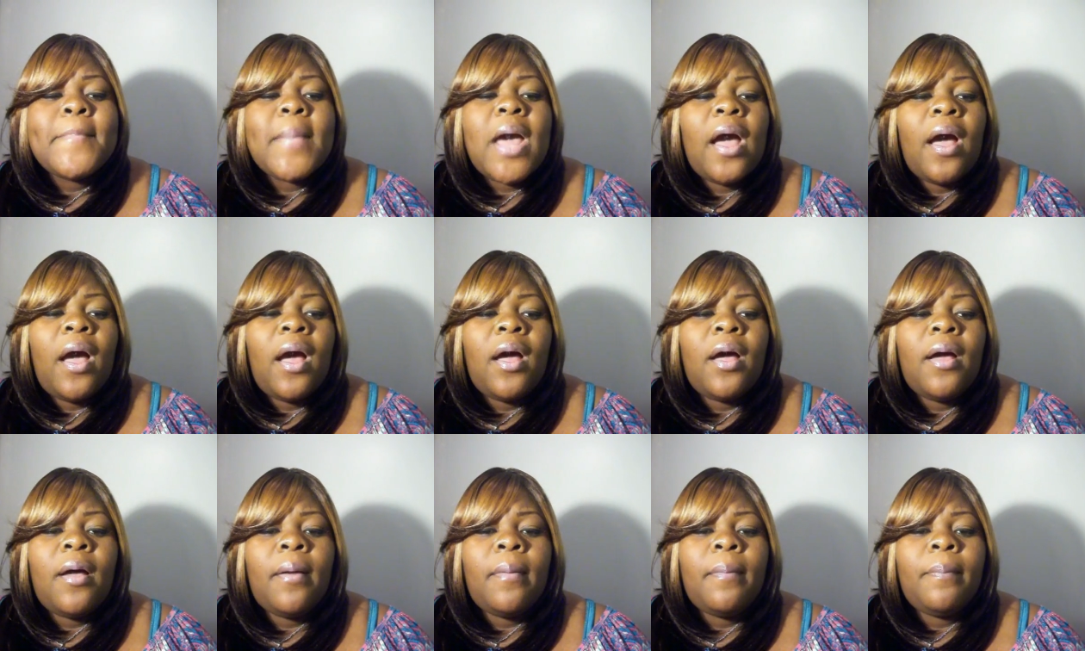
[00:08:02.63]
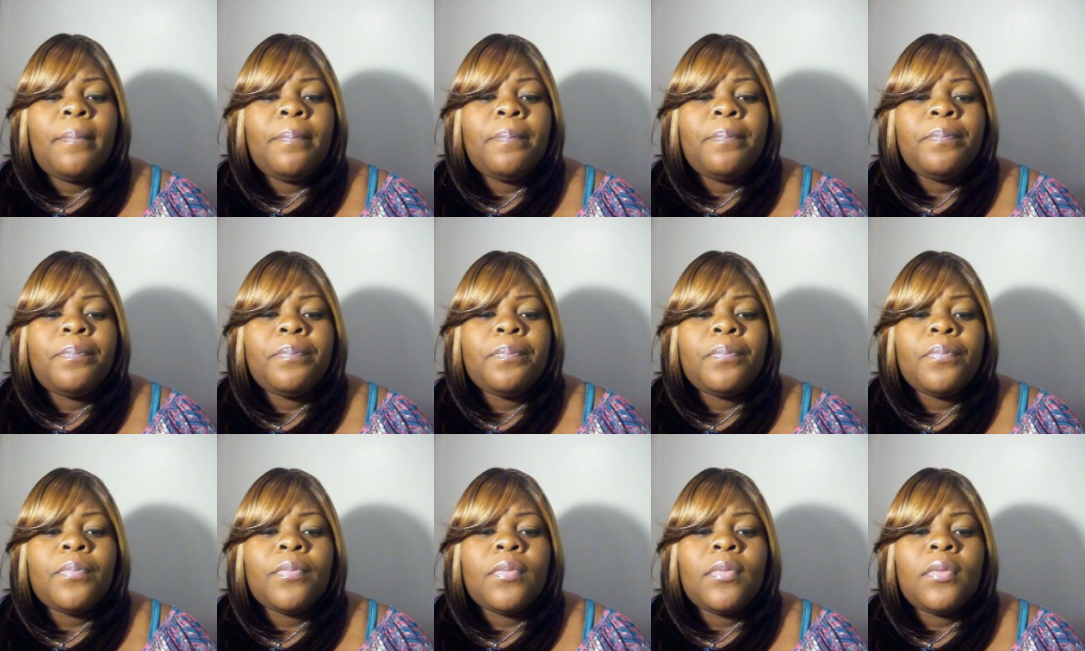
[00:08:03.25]
Um,
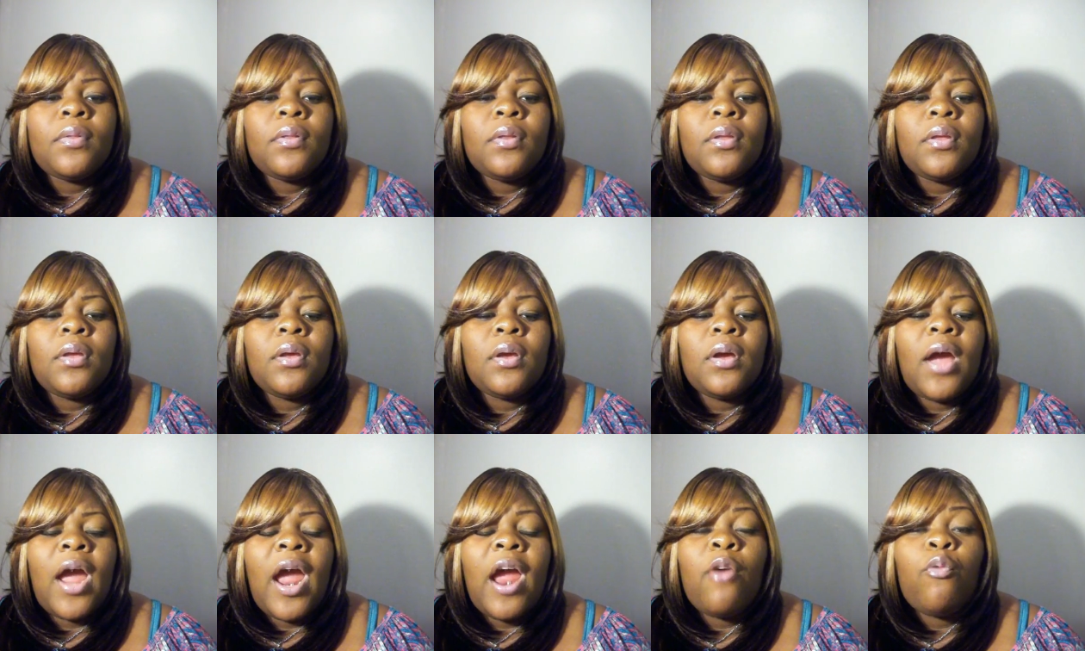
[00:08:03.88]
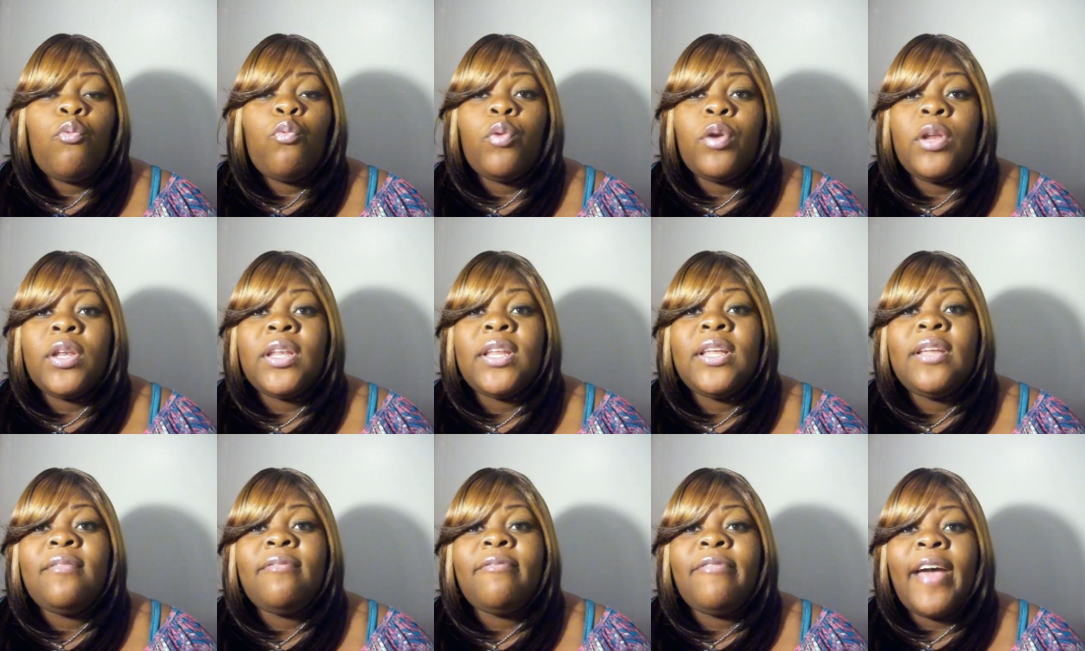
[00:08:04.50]
I
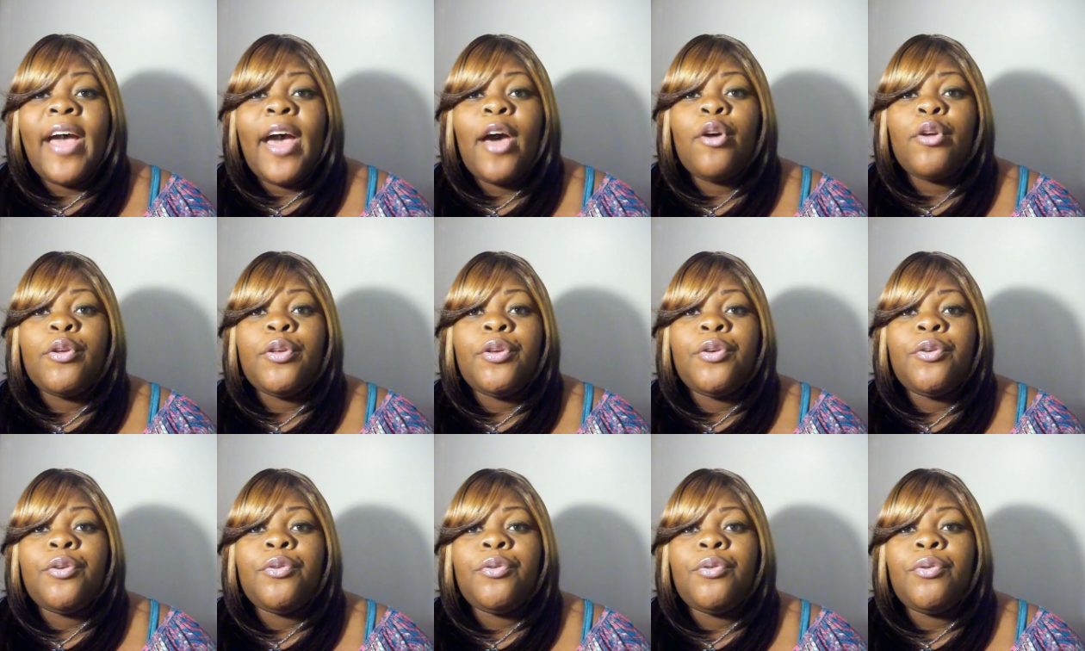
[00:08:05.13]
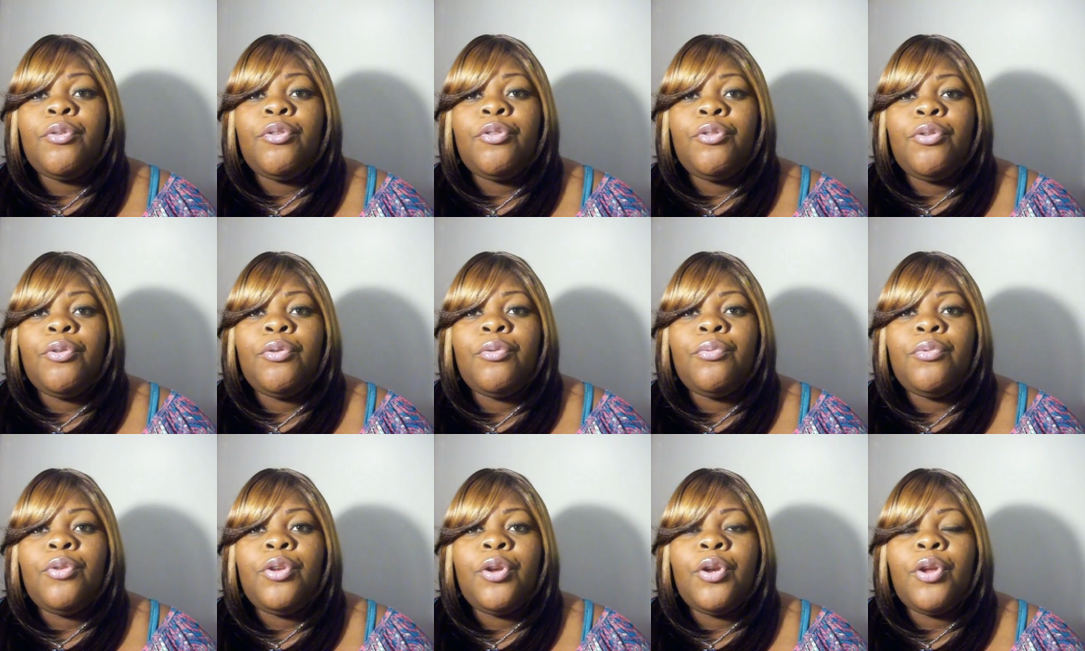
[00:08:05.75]
really value
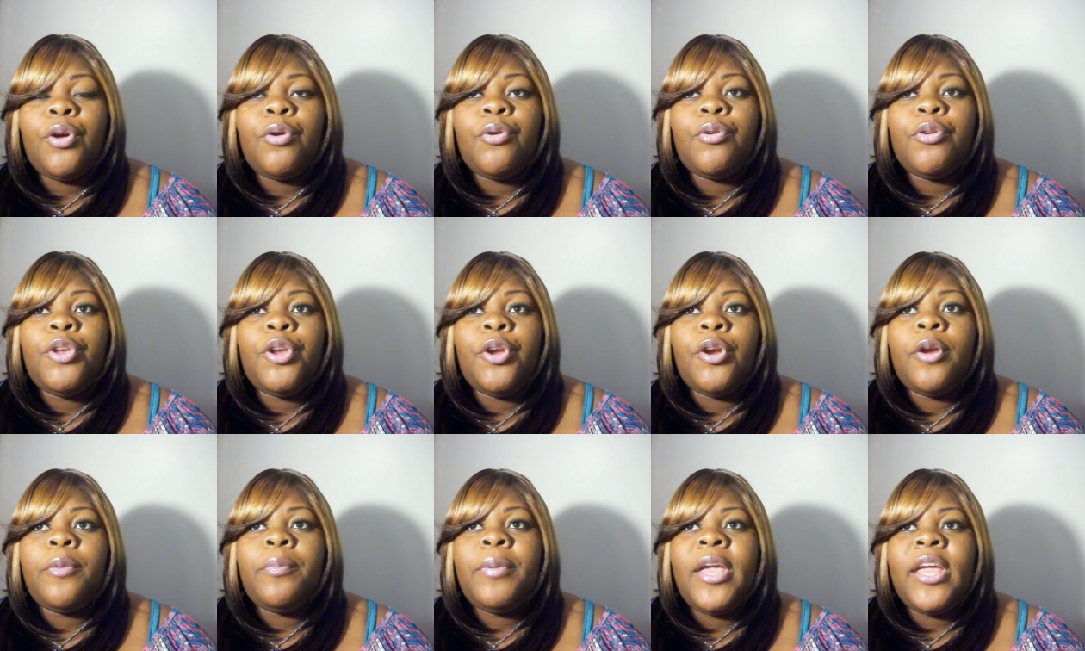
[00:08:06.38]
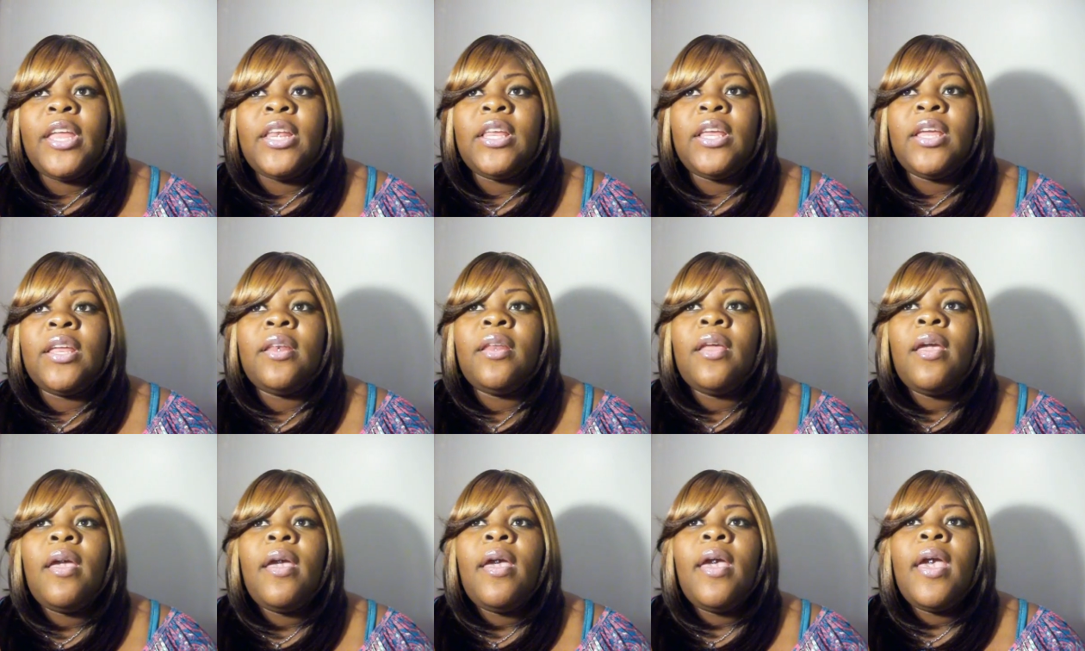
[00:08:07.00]
you, you know, your
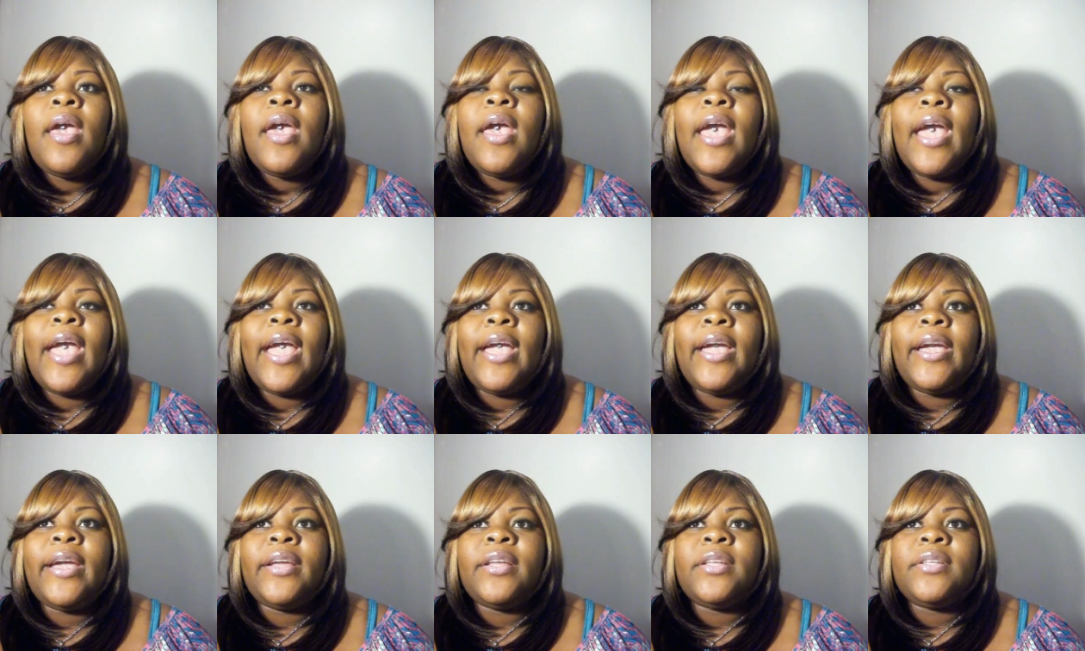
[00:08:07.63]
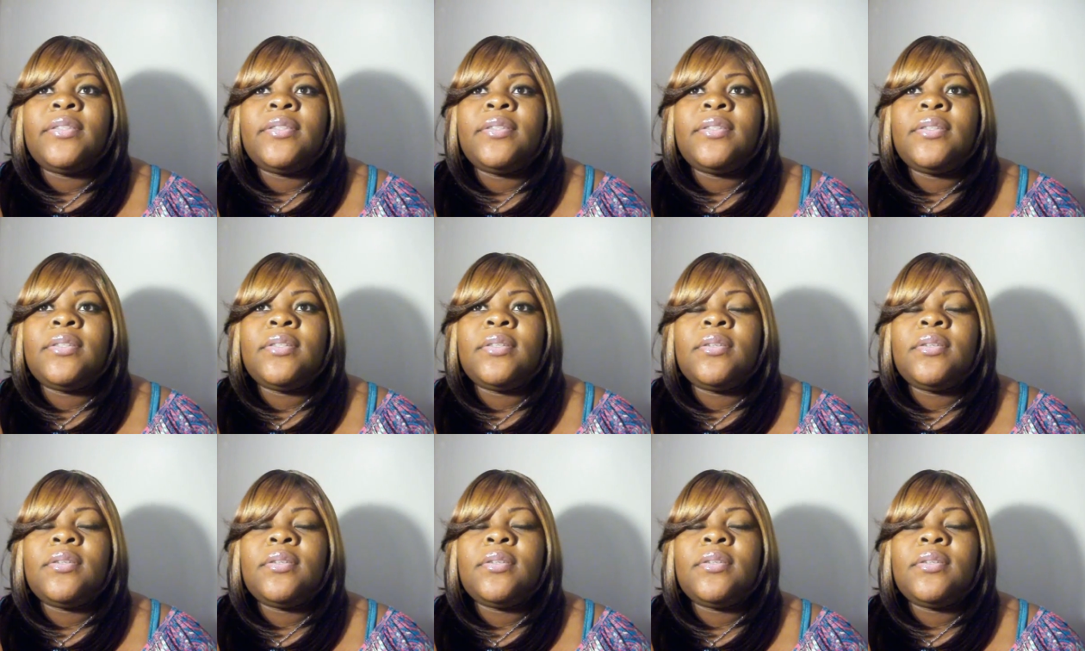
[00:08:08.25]
opinion, and